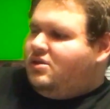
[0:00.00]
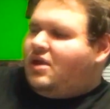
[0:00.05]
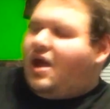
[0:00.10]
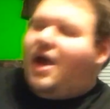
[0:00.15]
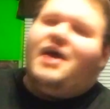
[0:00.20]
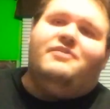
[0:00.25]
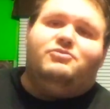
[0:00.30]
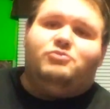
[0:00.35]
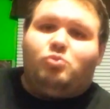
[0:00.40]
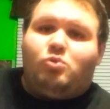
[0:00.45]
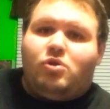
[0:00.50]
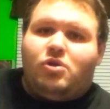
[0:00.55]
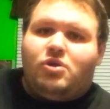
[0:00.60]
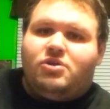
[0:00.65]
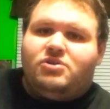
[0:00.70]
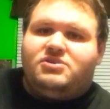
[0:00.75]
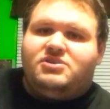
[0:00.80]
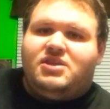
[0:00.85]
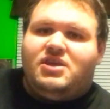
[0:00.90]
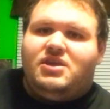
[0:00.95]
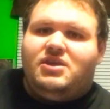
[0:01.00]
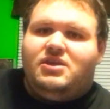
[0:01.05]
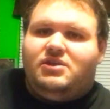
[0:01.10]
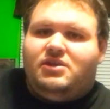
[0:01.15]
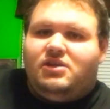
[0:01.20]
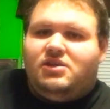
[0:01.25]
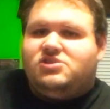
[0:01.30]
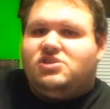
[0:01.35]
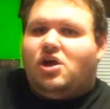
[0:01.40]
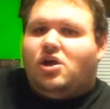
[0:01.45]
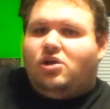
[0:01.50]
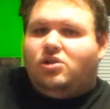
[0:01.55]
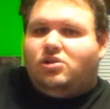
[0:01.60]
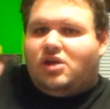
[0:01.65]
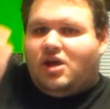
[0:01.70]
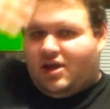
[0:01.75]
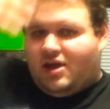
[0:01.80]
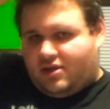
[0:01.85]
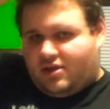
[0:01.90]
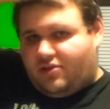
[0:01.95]
afterwards, he's all
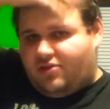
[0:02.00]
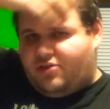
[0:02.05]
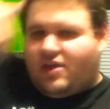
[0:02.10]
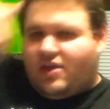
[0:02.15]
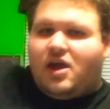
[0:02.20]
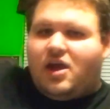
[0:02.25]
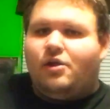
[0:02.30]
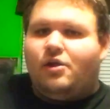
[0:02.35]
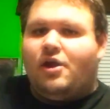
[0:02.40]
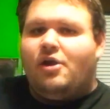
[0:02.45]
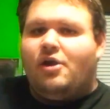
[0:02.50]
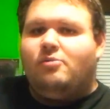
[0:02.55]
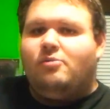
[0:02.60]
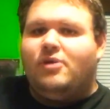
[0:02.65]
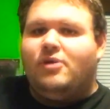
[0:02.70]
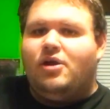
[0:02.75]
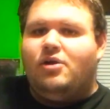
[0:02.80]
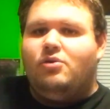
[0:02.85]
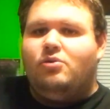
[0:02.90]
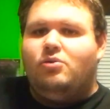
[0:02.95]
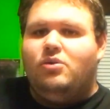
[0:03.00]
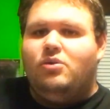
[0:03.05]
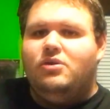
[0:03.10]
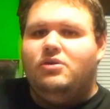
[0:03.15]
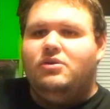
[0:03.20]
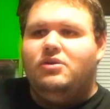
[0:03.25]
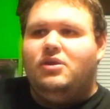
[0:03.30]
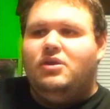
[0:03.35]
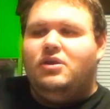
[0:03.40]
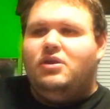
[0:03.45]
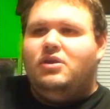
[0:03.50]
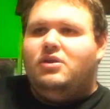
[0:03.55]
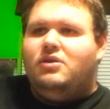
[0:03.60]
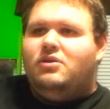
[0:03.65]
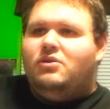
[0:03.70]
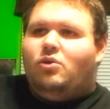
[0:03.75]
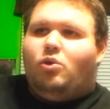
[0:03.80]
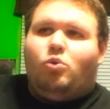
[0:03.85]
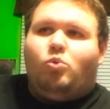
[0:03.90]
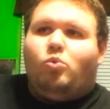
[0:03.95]
like, there, Elmo,
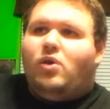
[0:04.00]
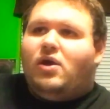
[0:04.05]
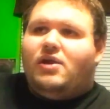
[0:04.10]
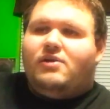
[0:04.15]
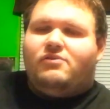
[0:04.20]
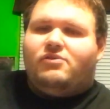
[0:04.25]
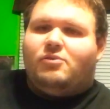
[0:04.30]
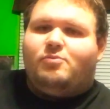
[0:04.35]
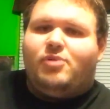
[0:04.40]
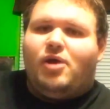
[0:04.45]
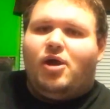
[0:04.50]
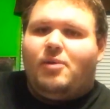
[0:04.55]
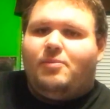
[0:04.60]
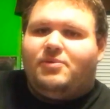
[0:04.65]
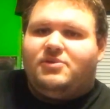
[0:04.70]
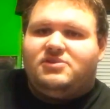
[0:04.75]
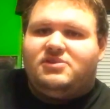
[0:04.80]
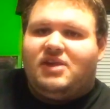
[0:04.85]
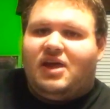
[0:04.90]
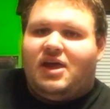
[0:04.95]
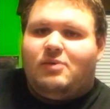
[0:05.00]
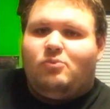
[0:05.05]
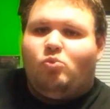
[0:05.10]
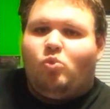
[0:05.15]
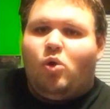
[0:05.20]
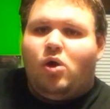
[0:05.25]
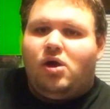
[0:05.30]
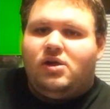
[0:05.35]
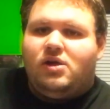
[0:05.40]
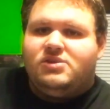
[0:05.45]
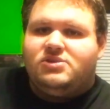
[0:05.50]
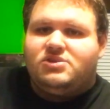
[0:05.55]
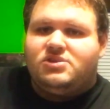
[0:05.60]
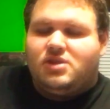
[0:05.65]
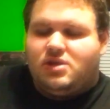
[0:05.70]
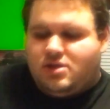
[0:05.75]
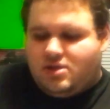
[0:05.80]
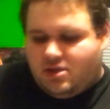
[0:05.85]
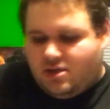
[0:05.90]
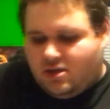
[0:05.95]
or whatever the puppet name
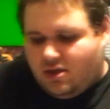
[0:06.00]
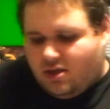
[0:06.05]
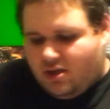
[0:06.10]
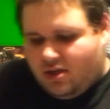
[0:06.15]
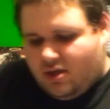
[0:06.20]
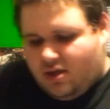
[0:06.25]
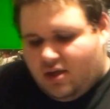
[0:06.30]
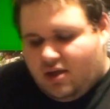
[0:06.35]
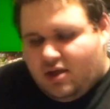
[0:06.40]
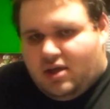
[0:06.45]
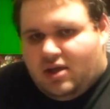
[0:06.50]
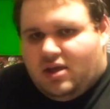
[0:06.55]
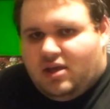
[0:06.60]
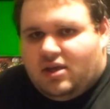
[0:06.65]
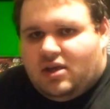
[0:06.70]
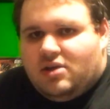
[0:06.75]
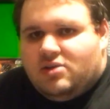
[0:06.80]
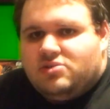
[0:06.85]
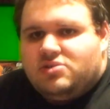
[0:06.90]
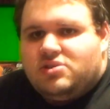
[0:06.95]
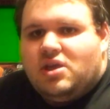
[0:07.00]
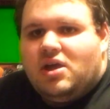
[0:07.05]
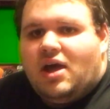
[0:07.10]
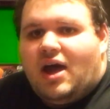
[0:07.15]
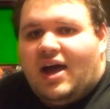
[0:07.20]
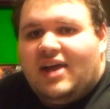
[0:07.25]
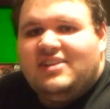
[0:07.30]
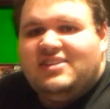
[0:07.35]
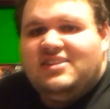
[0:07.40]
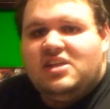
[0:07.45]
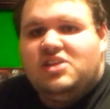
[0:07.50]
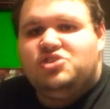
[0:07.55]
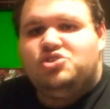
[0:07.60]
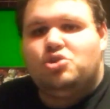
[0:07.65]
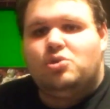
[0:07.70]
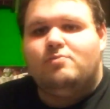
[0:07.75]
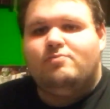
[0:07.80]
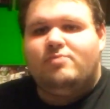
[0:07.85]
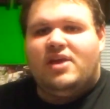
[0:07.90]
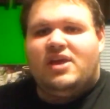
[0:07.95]
was. He goes, I did
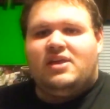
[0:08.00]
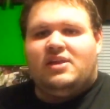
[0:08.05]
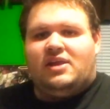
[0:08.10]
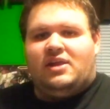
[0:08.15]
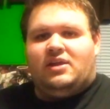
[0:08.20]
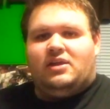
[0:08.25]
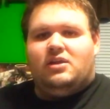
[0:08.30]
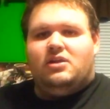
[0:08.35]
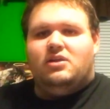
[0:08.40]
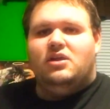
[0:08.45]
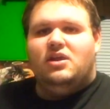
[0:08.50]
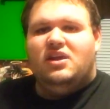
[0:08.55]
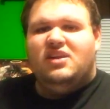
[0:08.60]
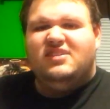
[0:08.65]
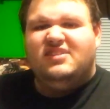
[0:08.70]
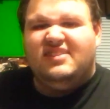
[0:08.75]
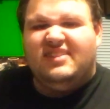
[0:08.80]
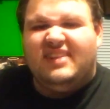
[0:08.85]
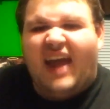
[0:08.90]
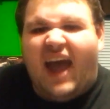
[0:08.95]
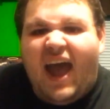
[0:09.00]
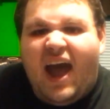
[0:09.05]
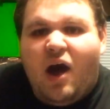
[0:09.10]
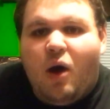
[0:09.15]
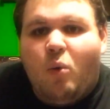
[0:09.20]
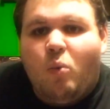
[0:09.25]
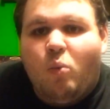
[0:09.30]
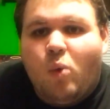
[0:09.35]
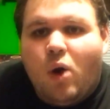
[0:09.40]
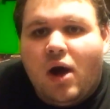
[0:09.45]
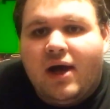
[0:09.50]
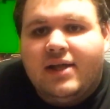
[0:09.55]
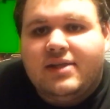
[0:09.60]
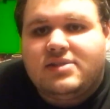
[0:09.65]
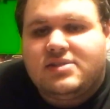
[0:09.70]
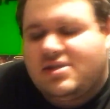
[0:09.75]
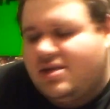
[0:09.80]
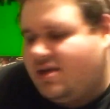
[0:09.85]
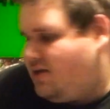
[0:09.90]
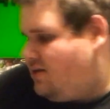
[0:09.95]
your bidding. Now
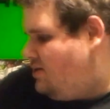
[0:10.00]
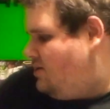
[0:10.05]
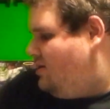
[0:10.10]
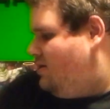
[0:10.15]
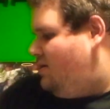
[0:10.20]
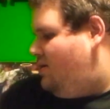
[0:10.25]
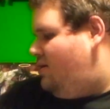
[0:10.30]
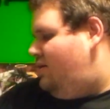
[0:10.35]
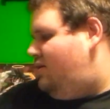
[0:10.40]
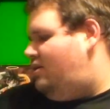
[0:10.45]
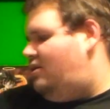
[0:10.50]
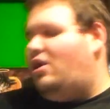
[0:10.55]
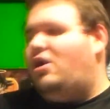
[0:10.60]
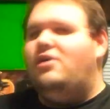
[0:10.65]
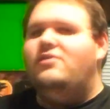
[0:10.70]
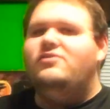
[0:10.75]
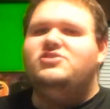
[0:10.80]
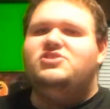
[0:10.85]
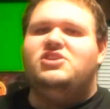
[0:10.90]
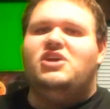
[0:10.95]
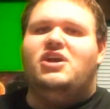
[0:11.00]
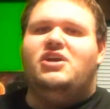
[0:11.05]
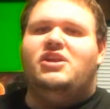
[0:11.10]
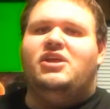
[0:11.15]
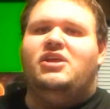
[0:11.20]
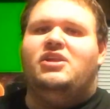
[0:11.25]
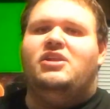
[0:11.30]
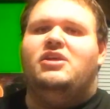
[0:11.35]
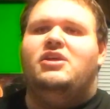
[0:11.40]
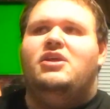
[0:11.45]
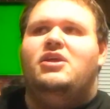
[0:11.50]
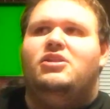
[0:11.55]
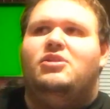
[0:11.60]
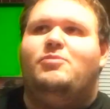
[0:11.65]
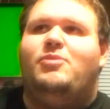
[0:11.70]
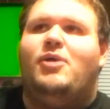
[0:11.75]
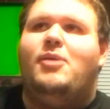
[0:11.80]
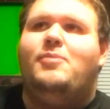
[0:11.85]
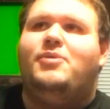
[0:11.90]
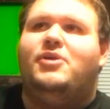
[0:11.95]
what? Then all of a sudden,
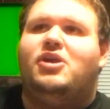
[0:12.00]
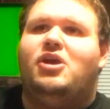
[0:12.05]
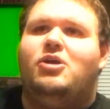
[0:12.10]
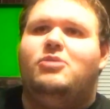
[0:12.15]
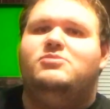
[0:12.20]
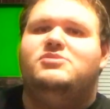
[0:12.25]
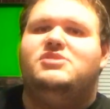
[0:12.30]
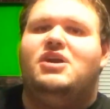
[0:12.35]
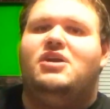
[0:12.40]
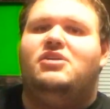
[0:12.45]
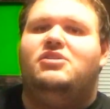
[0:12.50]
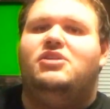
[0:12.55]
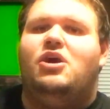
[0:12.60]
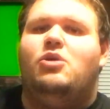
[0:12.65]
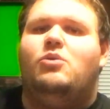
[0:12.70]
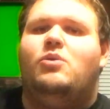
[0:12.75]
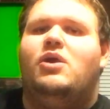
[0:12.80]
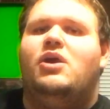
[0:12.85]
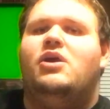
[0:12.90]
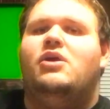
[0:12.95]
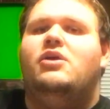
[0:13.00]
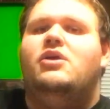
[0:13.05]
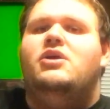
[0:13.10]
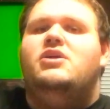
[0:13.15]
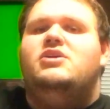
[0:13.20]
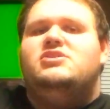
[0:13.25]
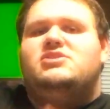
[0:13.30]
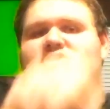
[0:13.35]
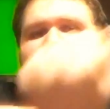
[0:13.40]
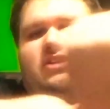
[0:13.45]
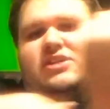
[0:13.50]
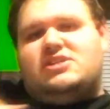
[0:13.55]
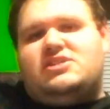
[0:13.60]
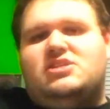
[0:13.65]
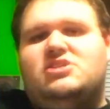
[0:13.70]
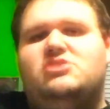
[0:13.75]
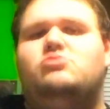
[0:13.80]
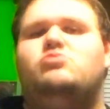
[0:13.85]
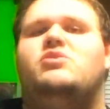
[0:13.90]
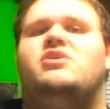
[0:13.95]
the puppet comes out of nowhere, slits
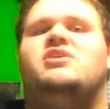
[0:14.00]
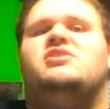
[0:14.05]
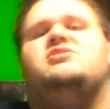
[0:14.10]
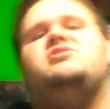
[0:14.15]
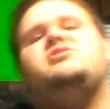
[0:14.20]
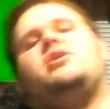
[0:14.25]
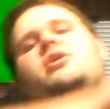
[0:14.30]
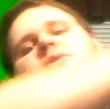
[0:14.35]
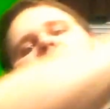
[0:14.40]
his wrist,